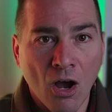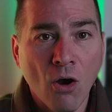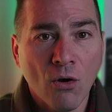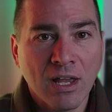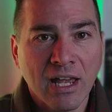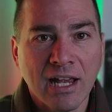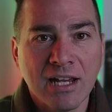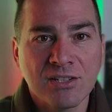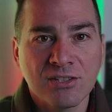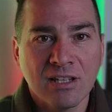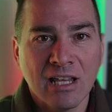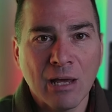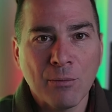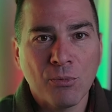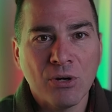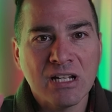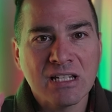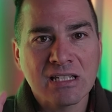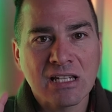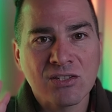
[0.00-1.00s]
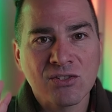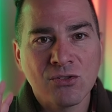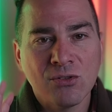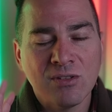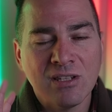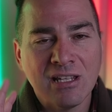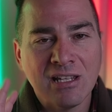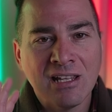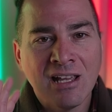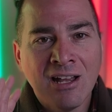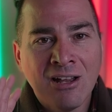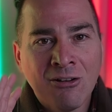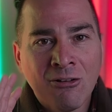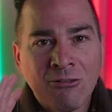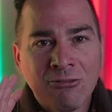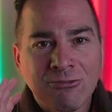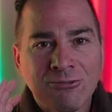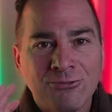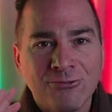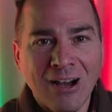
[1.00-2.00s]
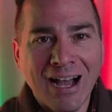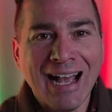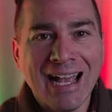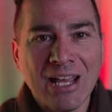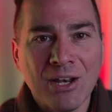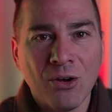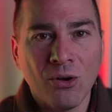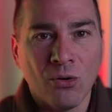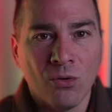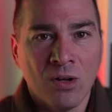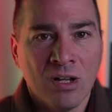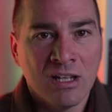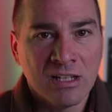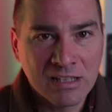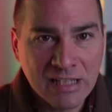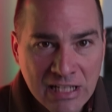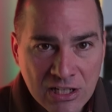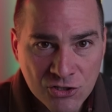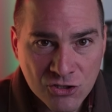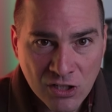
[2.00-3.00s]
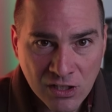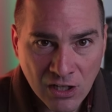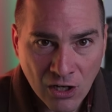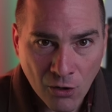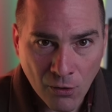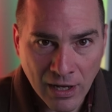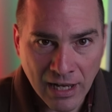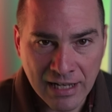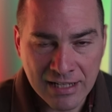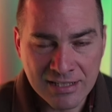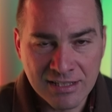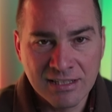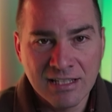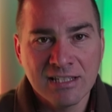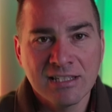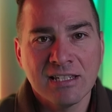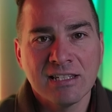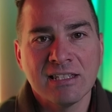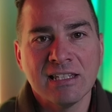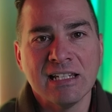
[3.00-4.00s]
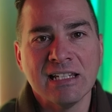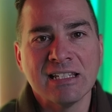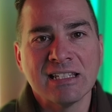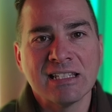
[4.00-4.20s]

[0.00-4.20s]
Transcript: Okay, so that brings us to the final Legion Go S. This is the